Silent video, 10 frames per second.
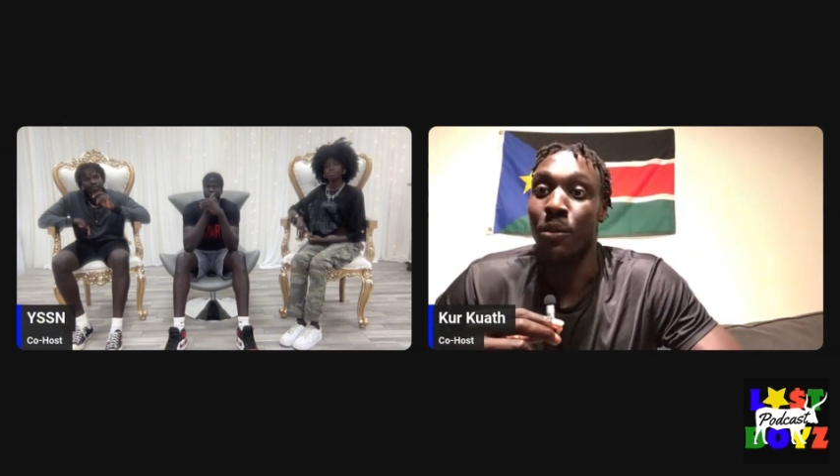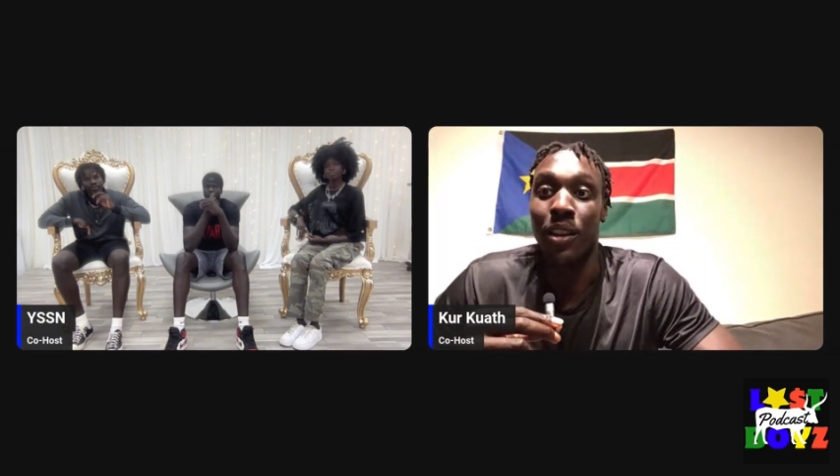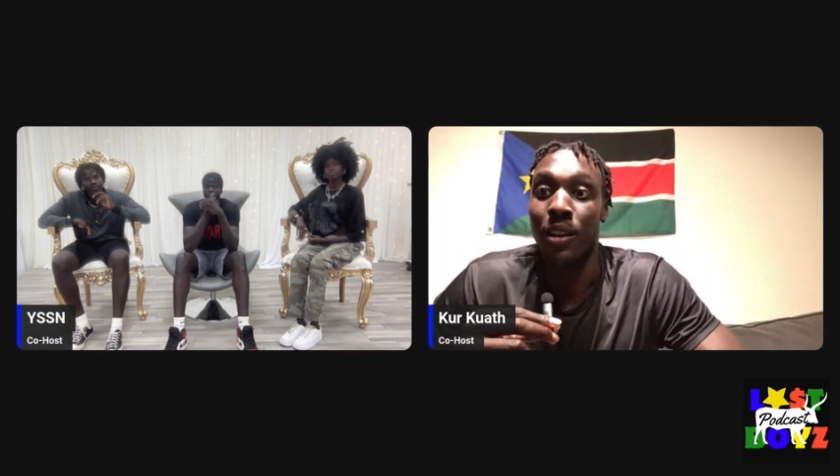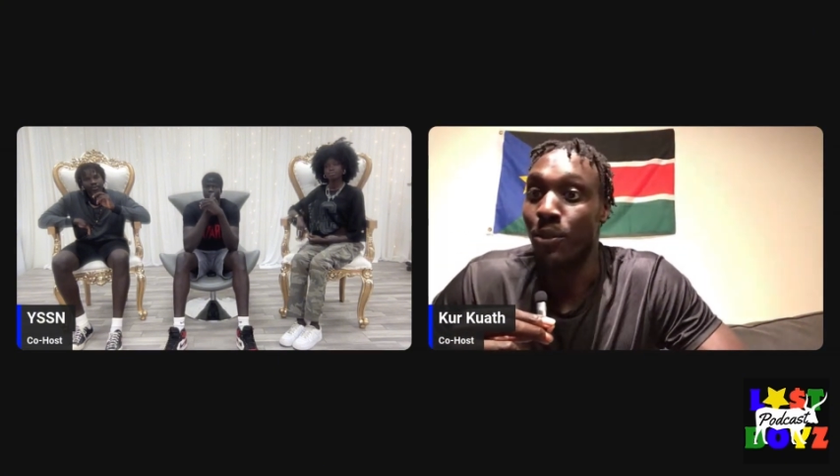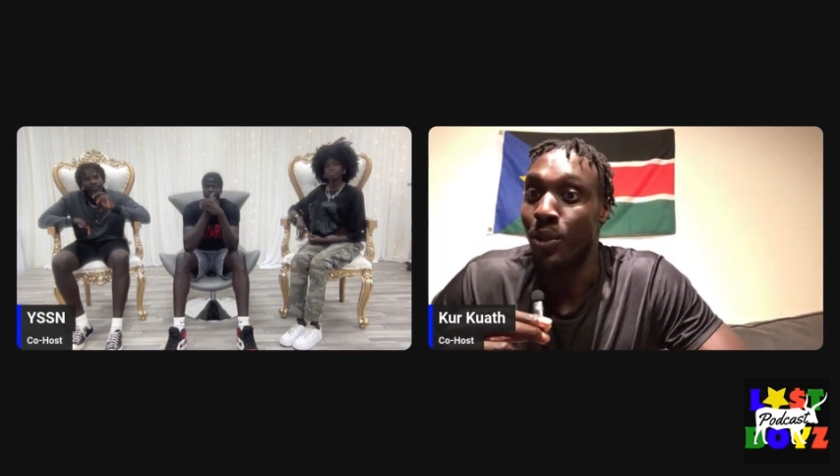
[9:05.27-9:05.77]

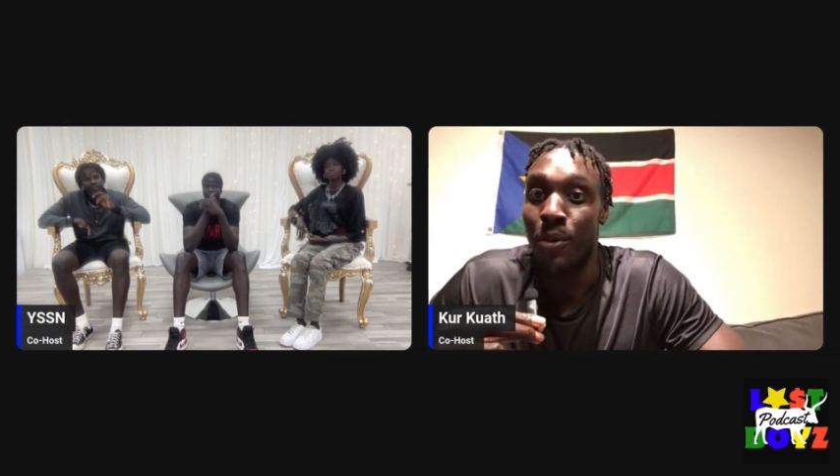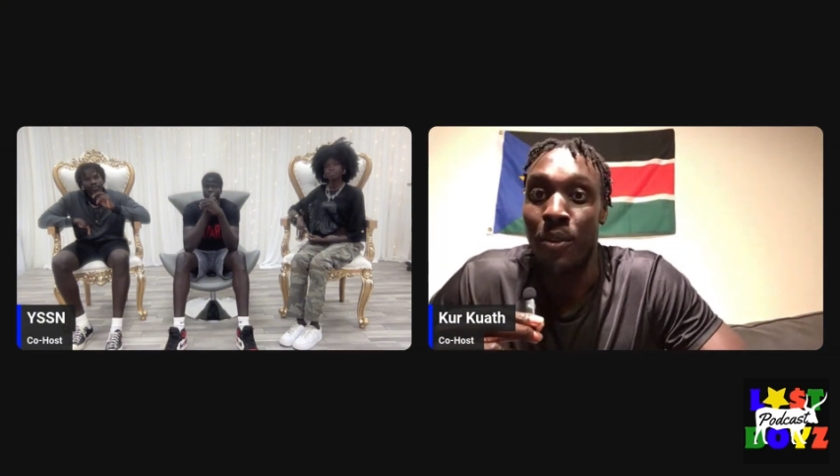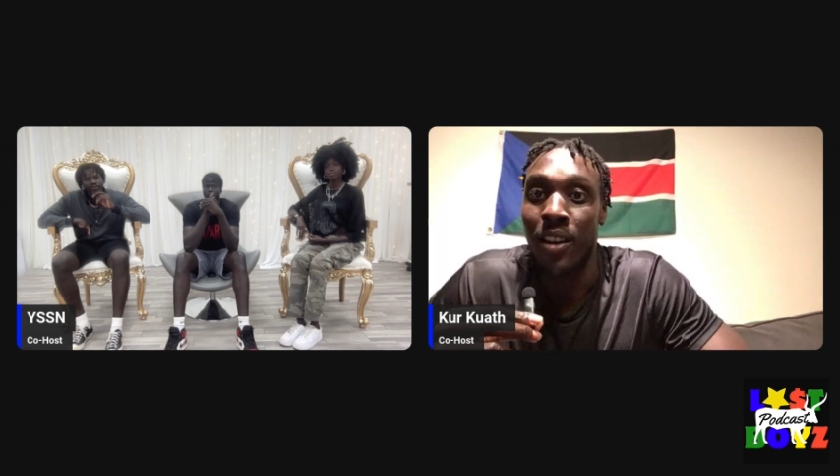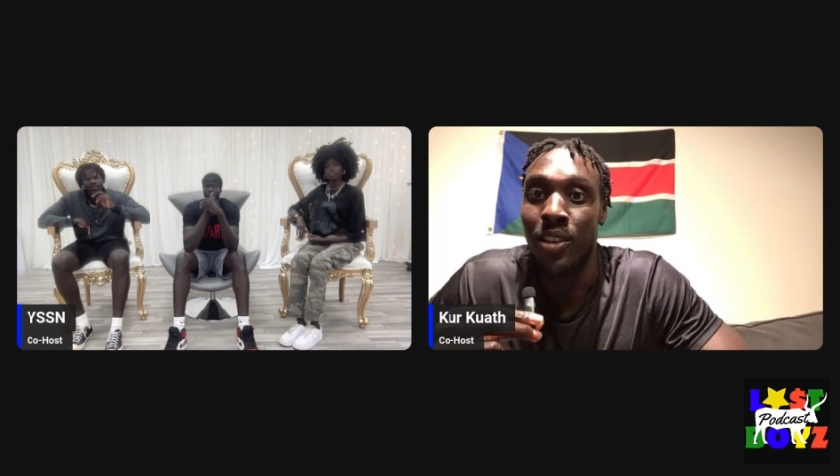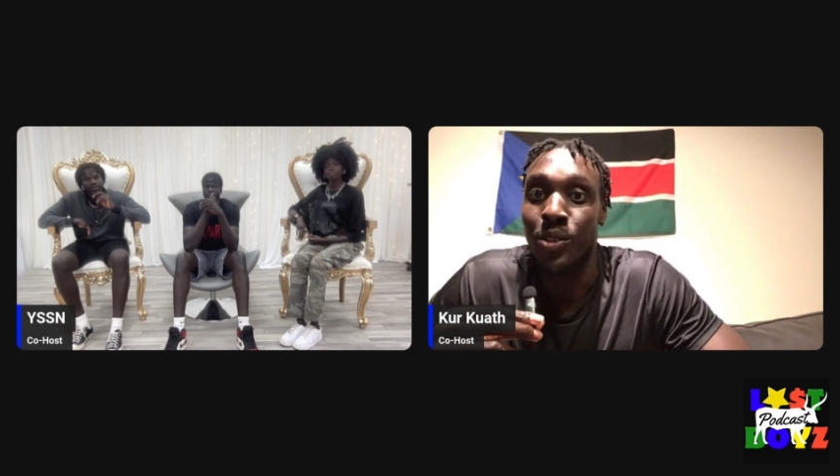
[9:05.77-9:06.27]
whatever they
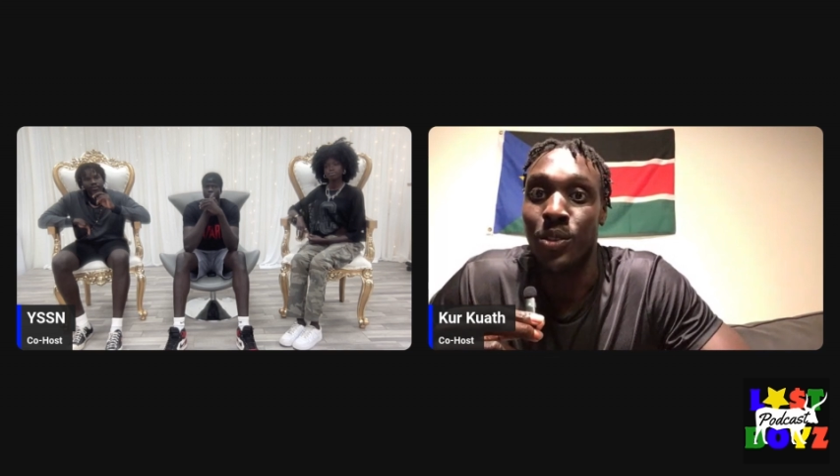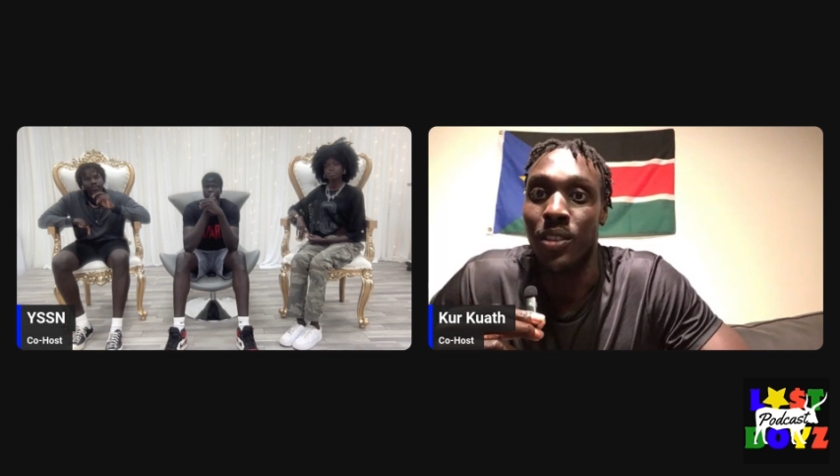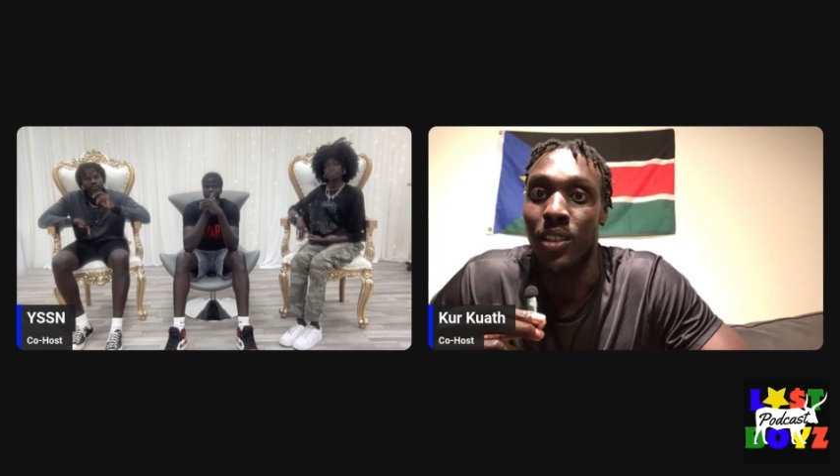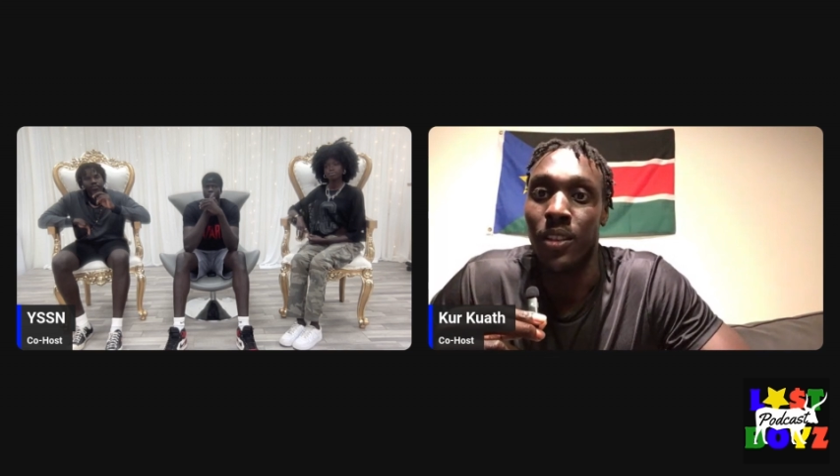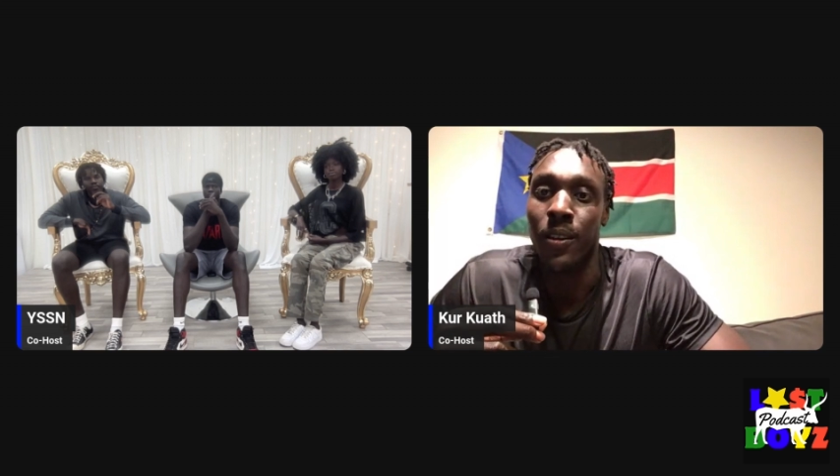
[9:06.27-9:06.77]
want to do,
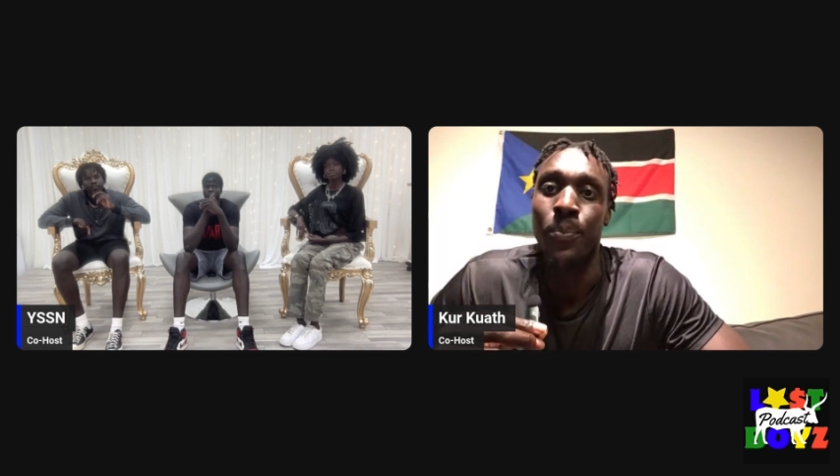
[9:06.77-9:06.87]
you know.